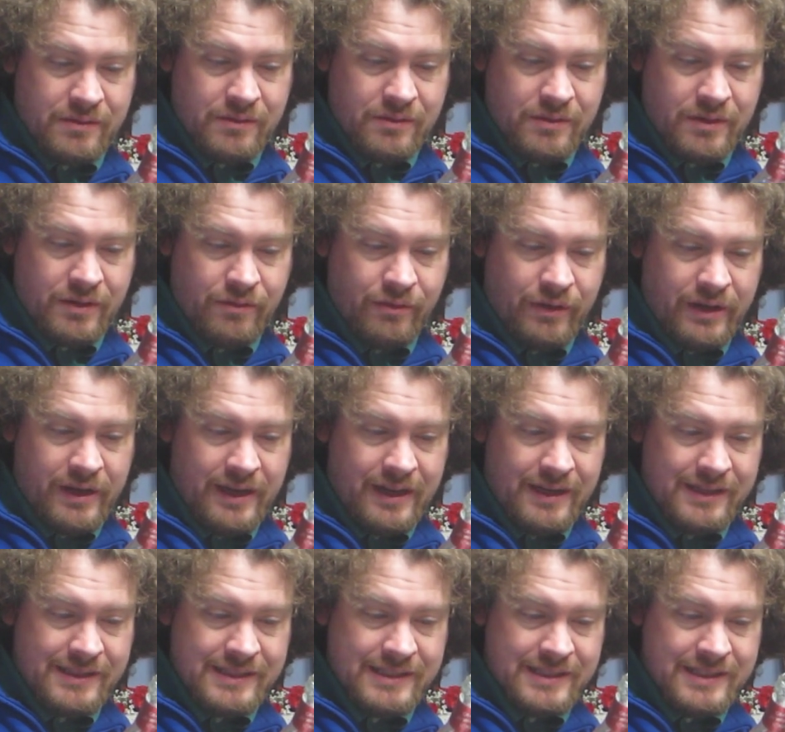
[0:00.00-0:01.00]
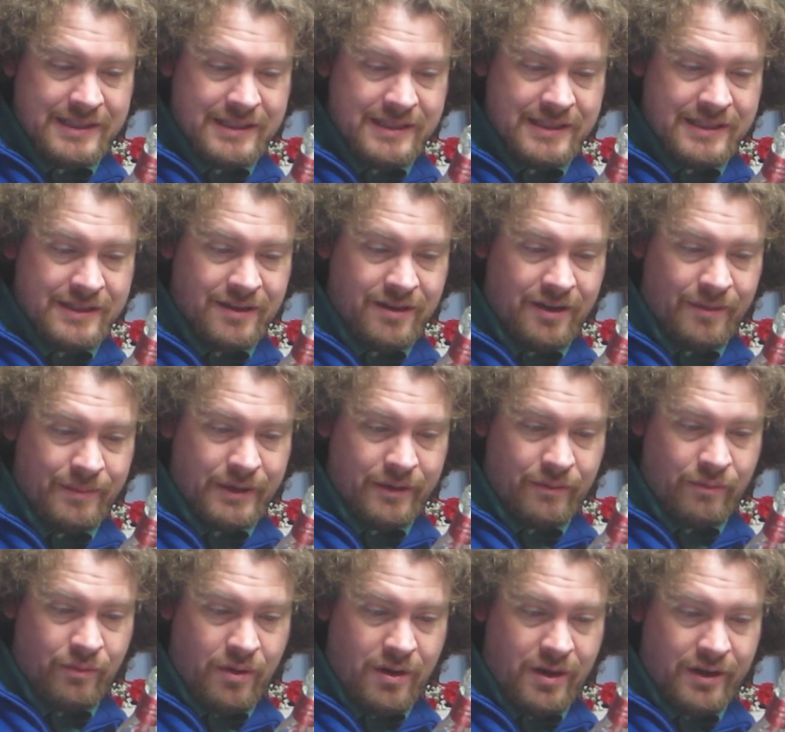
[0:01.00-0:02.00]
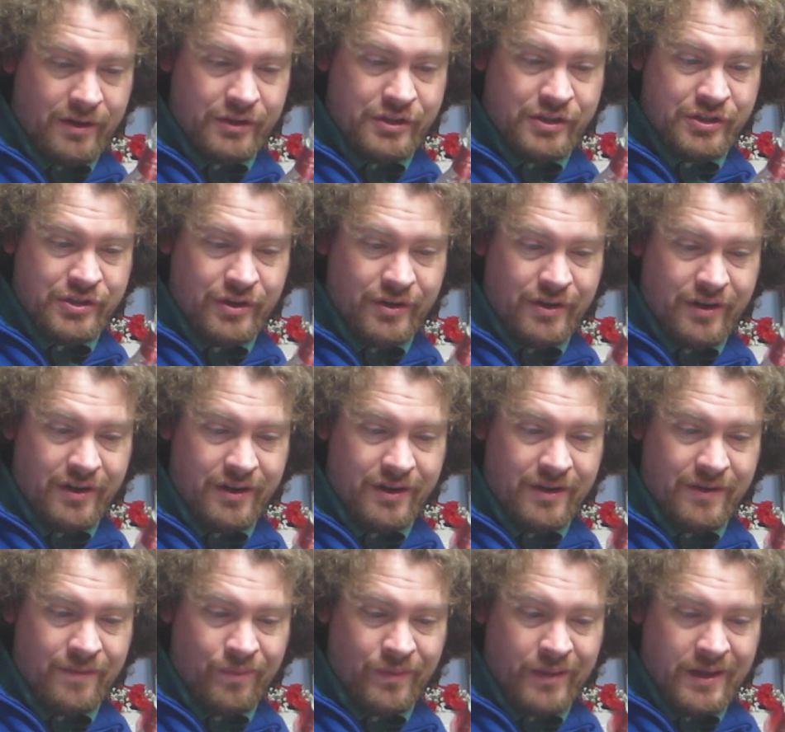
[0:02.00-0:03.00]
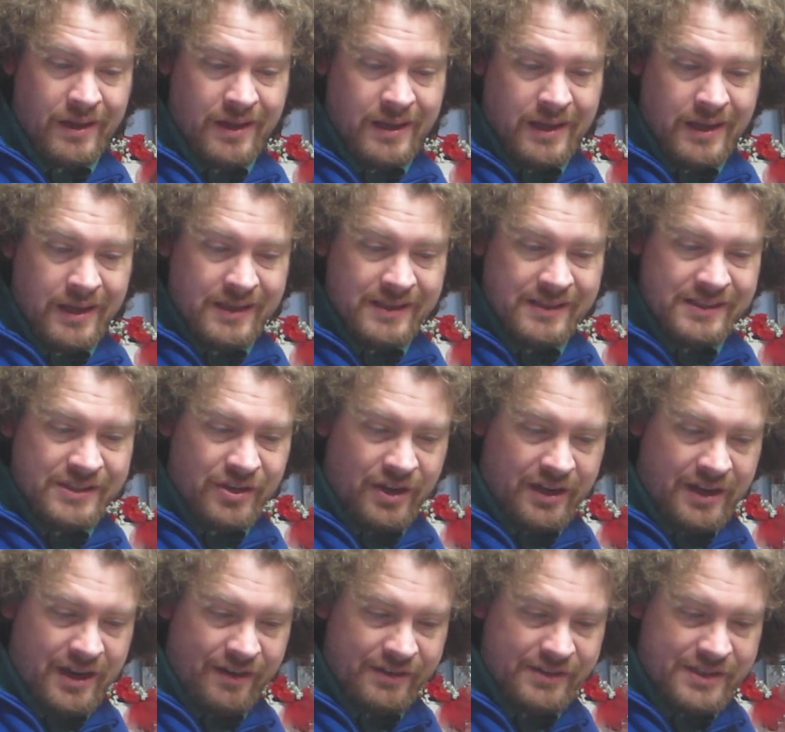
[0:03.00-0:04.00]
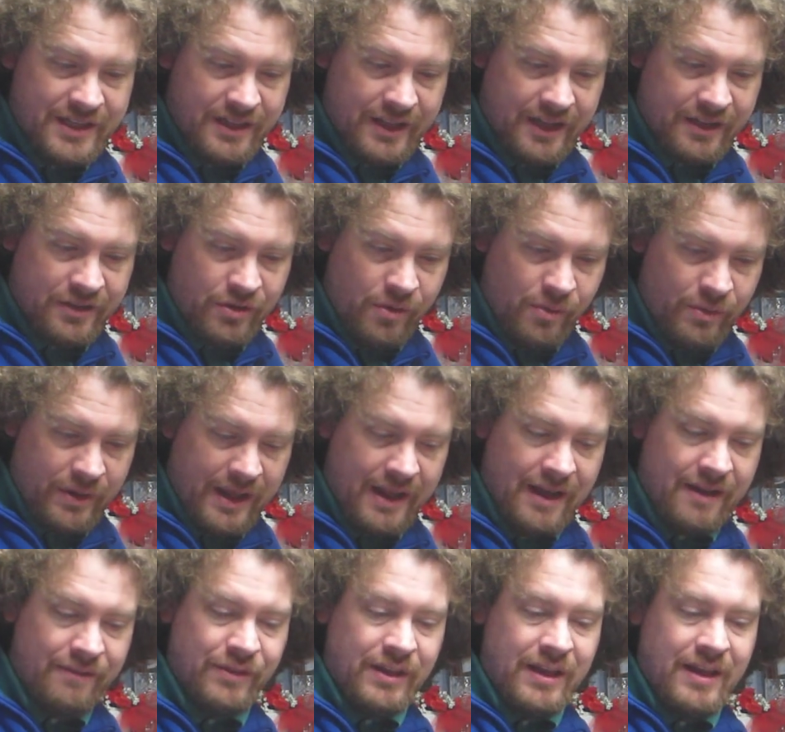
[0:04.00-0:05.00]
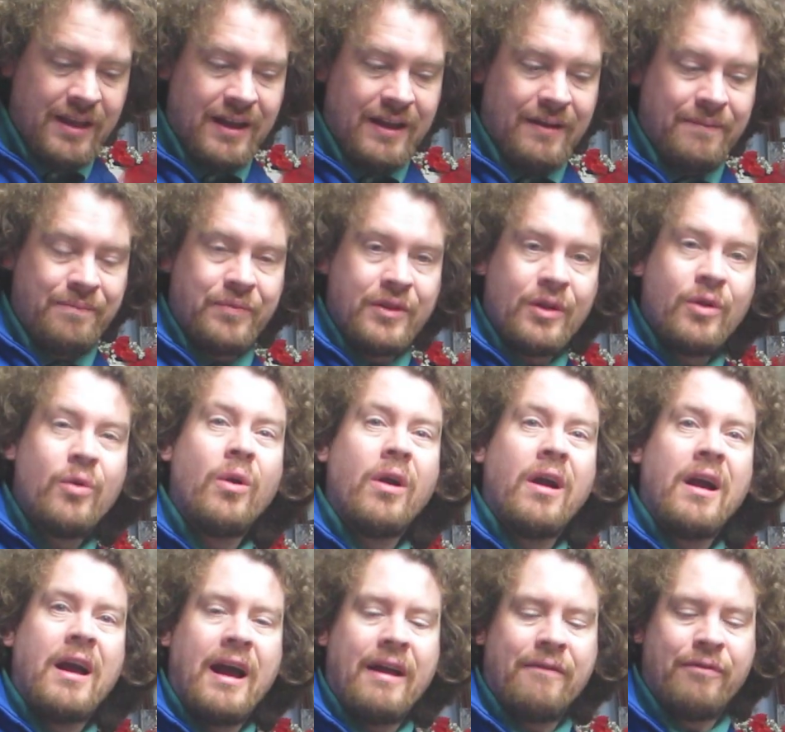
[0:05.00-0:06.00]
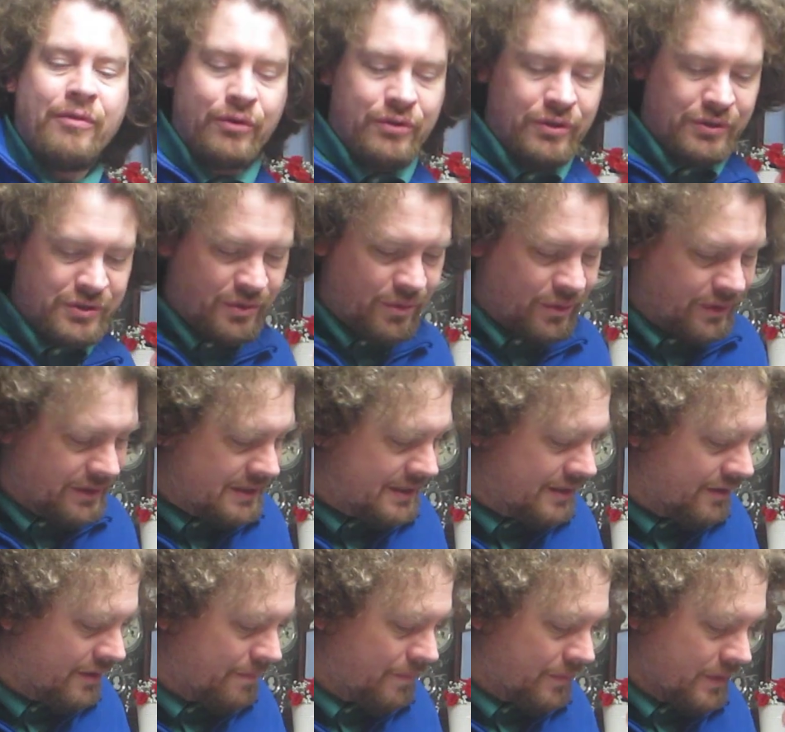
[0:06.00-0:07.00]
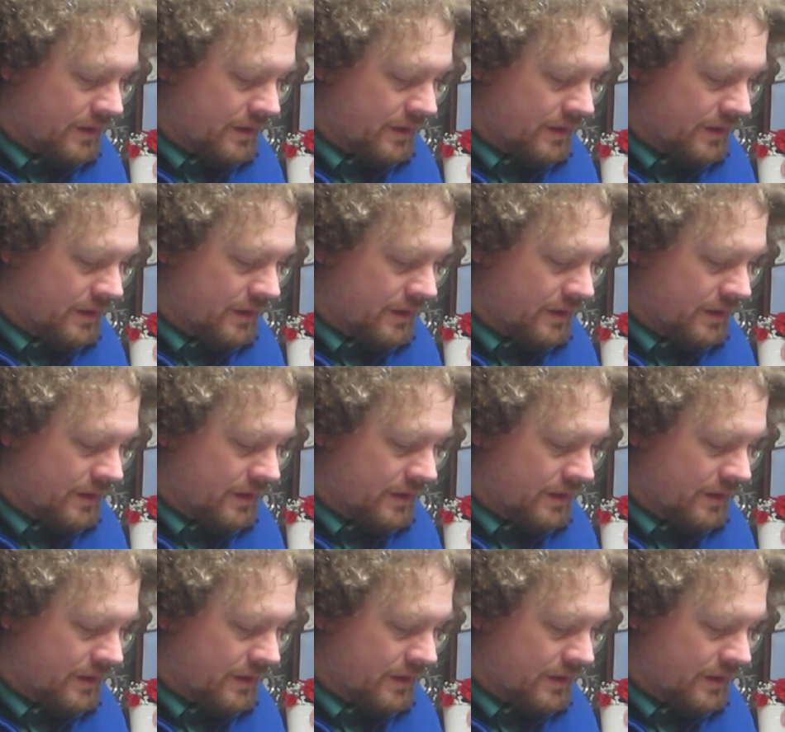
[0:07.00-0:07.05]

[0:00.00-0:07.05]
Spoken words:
Ingredients: carbonated water, sugar. So I guarantee they don't have the high fructose corn syrup.